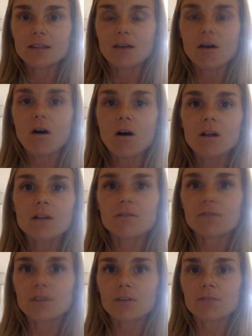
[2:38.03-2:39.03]
All
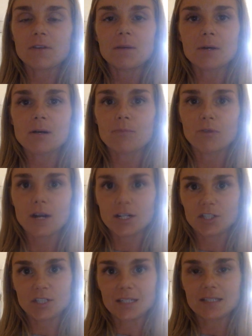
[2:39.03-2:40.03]
of their female
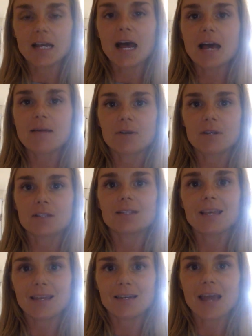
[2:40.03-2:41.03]
progeny die because
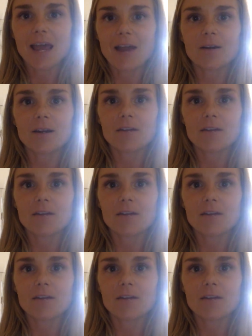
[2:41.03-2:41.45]
they inherit